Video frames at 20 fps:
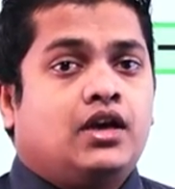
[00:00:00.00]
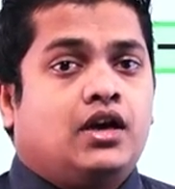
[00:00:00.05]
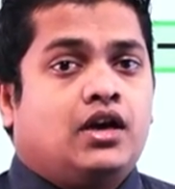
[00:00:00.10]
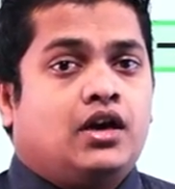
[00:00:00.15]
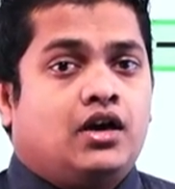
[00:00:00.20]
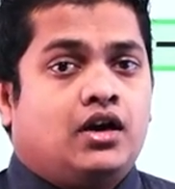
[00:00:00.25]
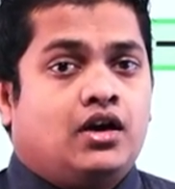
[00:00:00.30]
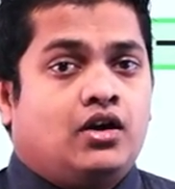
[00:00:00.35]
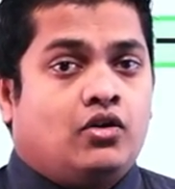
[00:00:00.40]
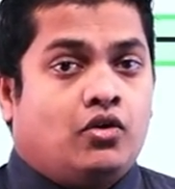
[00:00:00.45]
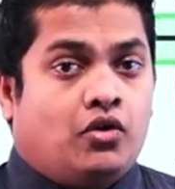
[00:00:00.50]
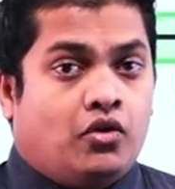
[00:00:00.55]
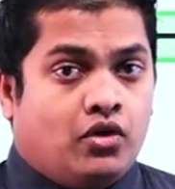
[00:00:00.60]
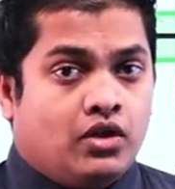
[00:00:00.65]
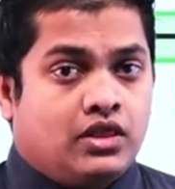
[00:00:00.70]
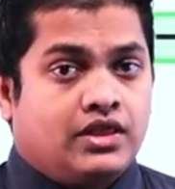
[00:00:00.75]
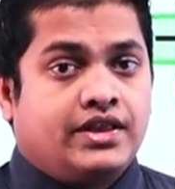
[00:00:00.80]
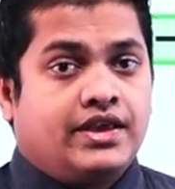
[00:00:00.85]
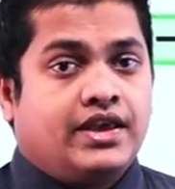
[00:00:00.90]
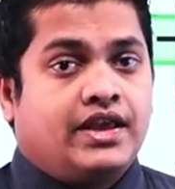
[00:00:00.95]

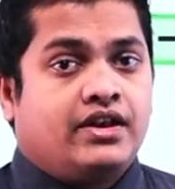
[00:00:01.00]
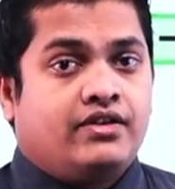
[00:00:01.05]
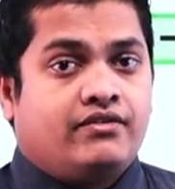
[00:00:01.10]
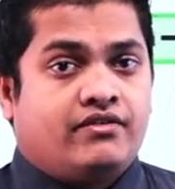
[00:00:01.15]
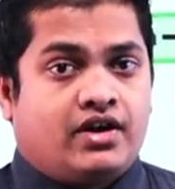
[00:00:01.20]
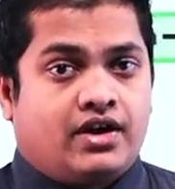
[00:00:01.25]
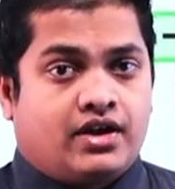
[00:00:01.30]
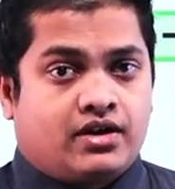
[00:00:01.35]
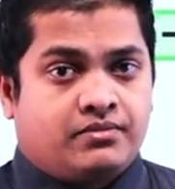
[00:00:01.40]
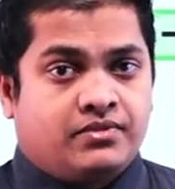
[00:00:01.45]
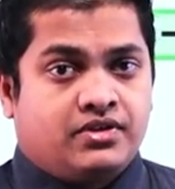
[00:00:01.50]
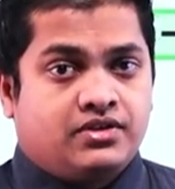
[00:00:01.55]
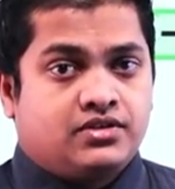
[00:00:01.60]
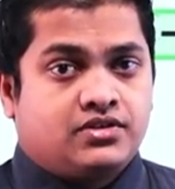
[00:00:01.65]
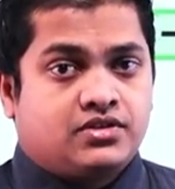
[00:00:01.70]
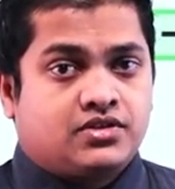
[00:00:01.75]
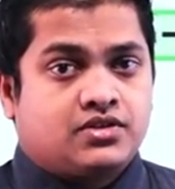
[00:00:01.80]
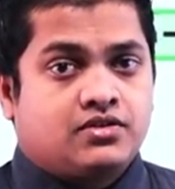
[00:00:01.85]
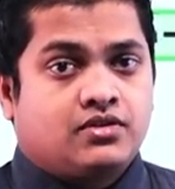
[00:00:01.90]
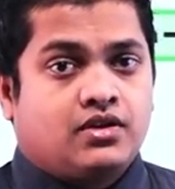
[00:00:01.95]
all the
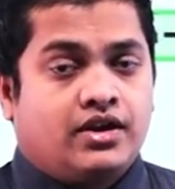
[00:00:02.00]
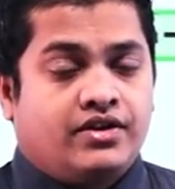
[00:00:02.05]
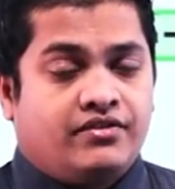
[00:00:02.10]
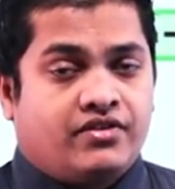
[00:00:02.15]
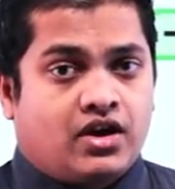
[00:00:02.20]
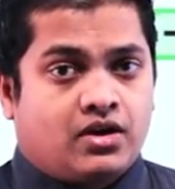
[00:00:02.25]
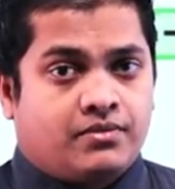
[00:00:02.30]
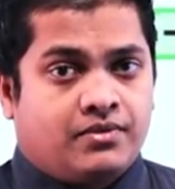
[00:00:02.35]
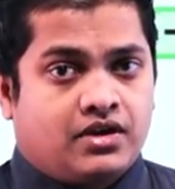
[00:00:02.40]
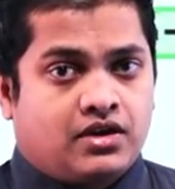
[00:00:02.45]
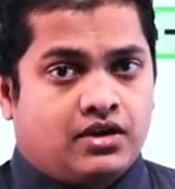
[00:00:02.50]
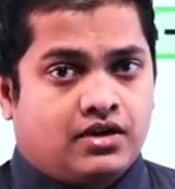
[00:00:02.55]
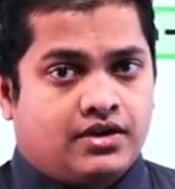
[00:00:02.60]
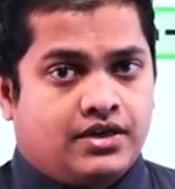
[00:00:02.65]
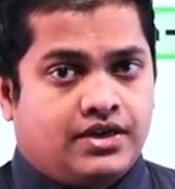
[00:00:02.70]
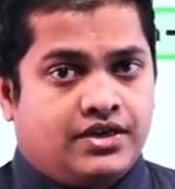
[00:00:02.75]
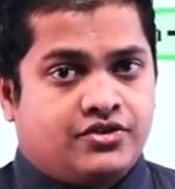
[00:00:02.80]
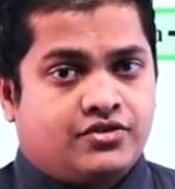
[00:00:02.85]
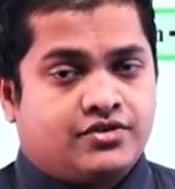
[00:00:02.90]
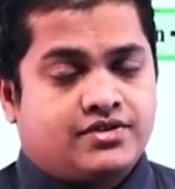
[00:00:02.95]
environments, environmental
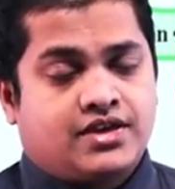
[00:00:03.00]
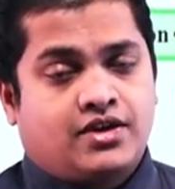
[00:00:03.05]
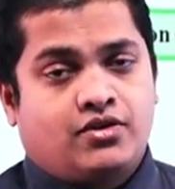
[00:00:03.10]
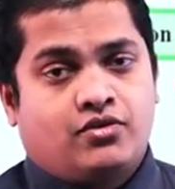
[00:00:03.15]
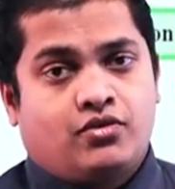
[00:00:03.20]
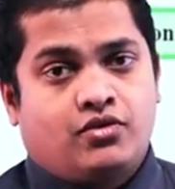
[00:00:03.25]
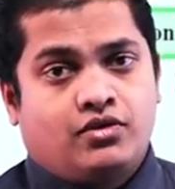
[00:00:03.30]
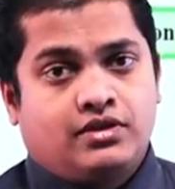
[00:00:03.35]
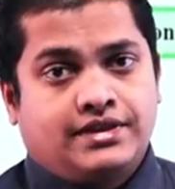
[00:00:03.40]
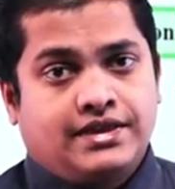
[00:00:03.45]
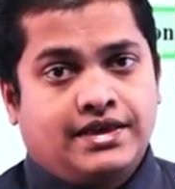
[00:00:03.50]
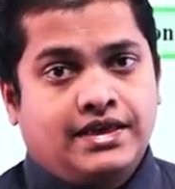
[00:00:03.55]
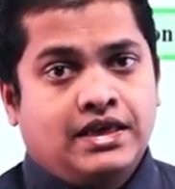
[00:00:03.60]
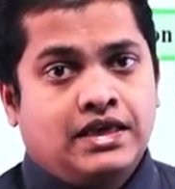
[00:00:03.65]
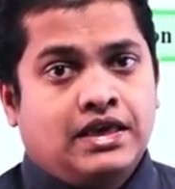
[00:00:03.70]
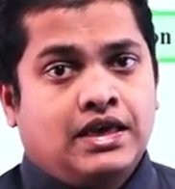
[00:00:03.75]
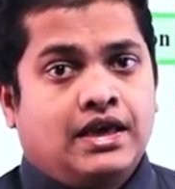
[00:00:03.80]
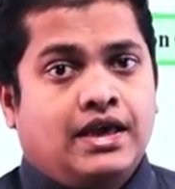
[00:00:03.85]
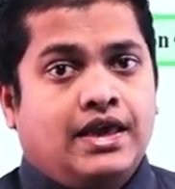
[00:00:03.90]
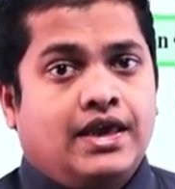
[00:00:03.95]
conditions and all the
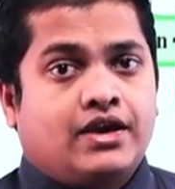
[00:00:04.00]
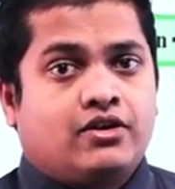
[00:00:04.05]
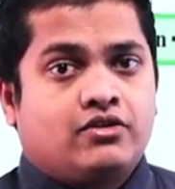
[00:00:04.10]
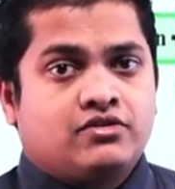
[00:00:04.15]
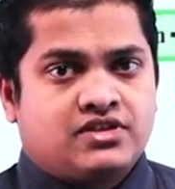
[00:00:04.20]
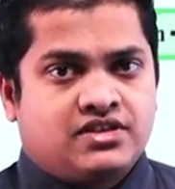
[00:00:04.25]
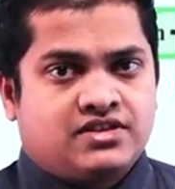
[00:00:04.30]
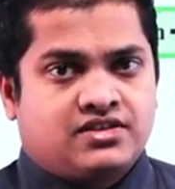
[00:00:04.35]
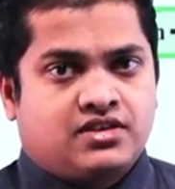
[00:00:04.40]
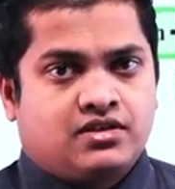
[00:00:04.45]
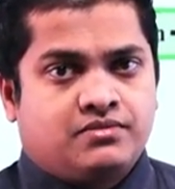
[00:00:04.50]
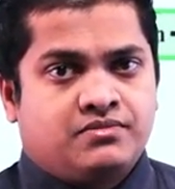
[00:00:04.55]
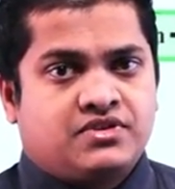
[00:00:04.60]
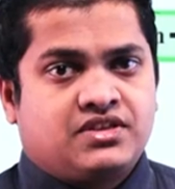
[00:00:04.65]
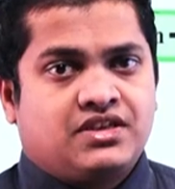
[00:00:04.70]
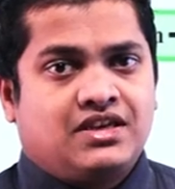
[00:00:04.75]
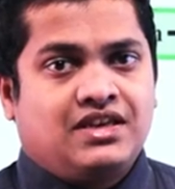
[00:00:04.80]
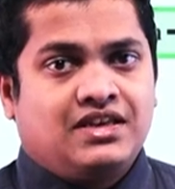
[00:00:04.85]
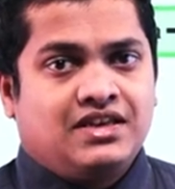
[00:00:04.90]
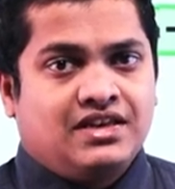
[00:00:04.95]

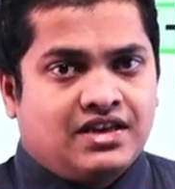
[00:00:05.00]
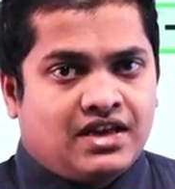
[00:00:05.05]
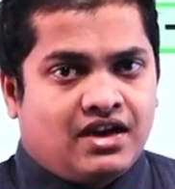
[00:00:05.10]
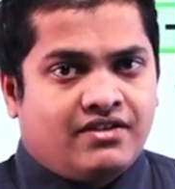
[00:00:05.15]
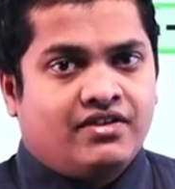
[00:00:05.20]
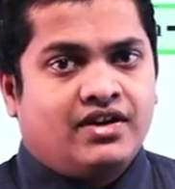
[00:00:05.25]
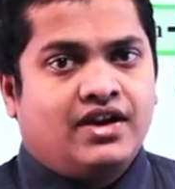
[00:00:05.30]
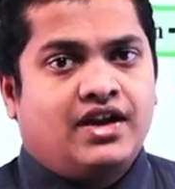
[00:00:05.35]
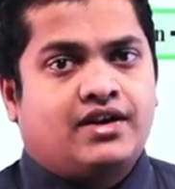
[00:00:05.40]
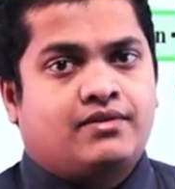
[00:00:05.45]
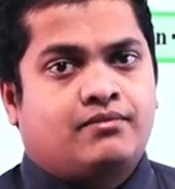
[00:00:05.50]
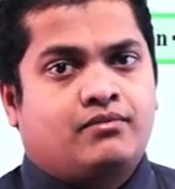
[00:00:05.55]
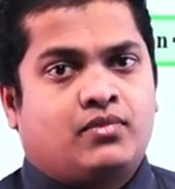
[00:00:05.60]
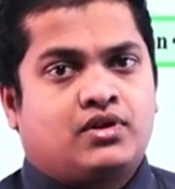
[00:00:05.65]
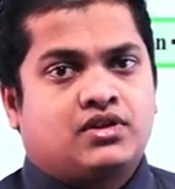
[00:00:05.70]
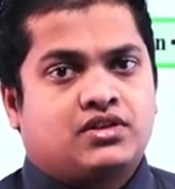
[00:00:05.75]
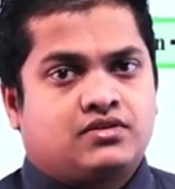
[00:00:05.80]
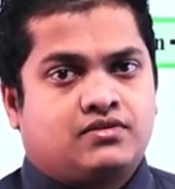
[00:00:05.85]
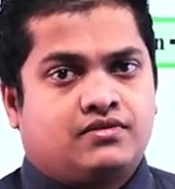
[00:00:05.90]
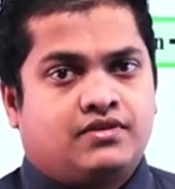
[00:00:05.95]
ecosystems in our
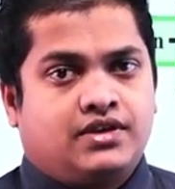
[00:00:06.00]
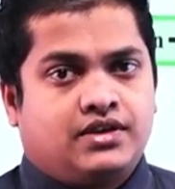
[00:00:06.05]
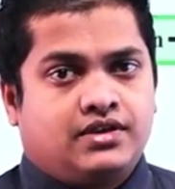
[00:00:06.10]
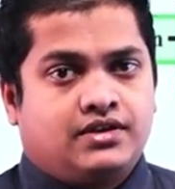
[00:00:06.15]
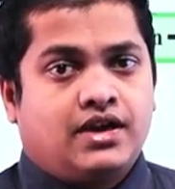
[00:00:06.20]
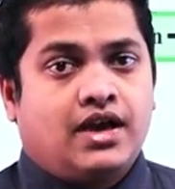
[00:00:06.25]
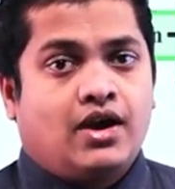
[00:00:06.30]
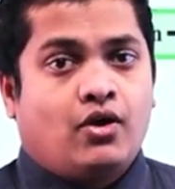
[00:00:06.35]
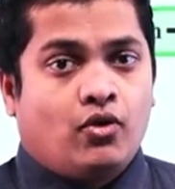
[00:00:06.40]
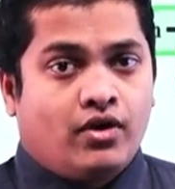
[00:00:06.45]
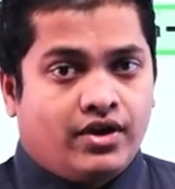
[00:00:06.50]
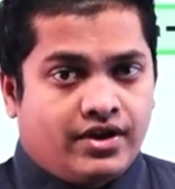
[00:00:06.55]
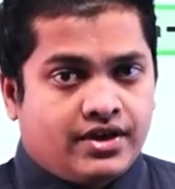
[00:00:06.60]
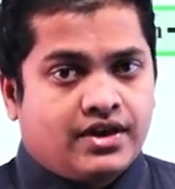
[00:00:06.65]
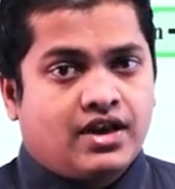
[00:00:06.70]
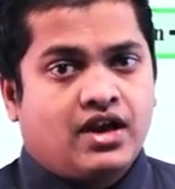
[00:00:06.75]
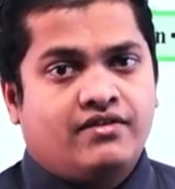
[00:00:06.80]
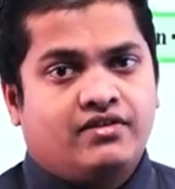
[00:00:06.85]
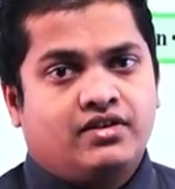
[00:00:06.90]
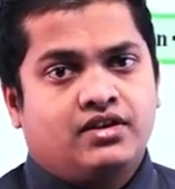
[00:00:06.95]
atmosphere or
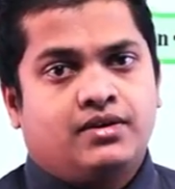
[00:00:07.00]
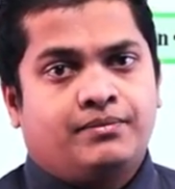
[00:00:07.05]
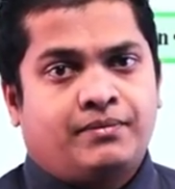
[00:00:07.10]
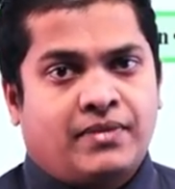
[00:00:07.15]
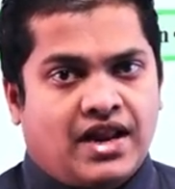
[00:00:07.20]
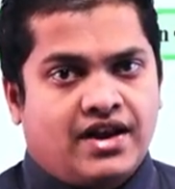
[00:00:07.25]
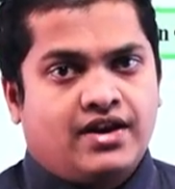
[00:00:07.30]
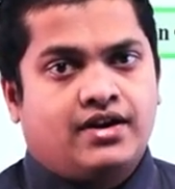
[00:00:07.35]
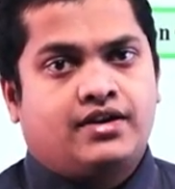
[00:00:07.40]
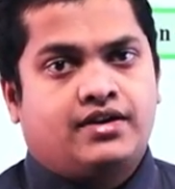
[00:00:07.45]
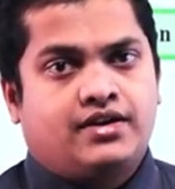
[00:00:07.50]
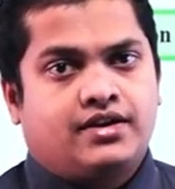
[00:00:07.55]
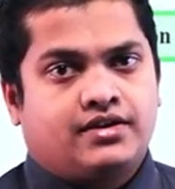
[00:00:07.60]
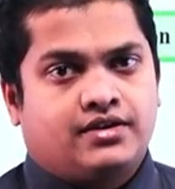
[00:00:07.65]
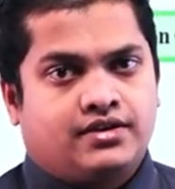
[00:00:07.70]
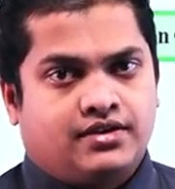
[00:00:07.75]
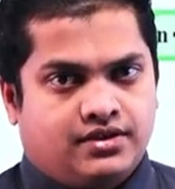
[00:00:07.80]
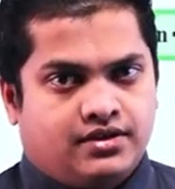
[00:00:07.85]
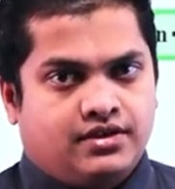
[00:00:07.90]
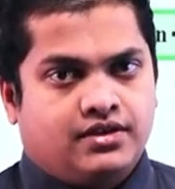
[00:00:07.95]
in our planet
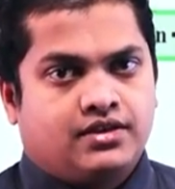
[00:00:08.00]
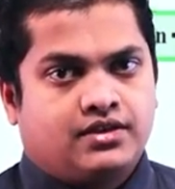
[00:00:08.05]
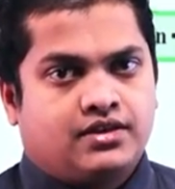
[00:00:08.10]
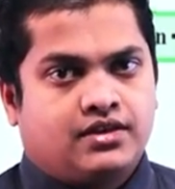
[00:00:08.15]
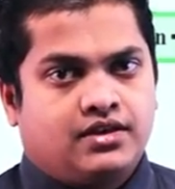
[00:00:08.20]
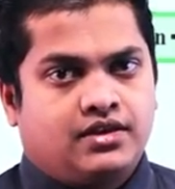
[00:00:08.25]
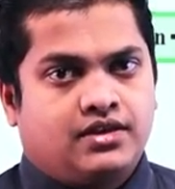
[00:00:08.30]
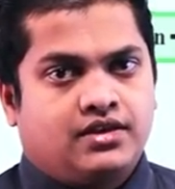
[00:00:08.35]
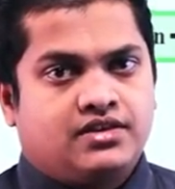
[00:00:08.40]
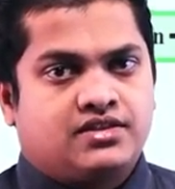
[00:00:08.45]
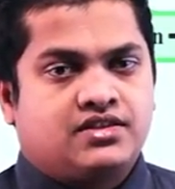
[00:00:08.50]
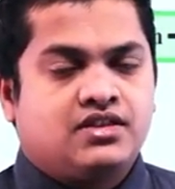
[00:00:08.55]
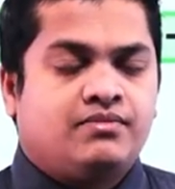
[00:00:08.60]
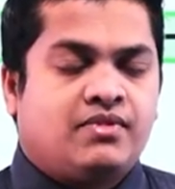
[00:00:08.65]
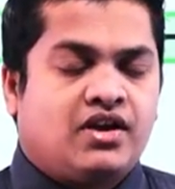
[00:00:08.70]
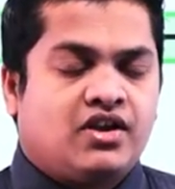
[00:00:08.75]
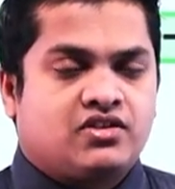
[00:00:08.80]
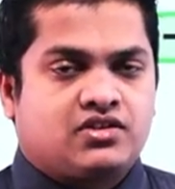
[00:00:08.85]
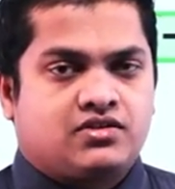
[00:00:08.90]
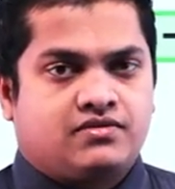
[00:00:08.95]
Earth is the
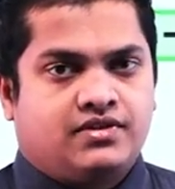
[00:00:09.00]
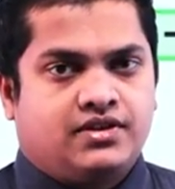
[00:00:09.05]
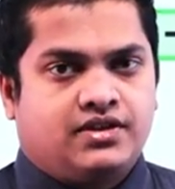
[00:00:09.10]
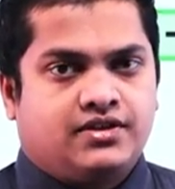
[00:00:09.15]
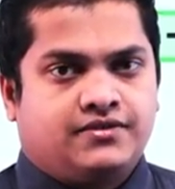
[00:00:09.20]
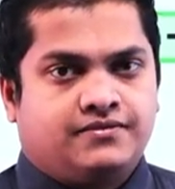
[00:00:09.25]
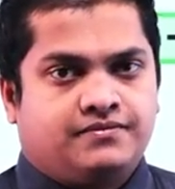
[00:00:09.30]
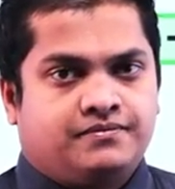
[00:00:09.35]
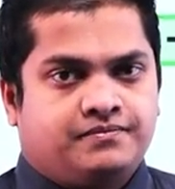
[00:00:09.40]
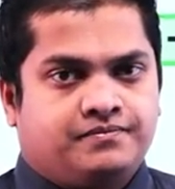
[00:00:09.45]
biosphere,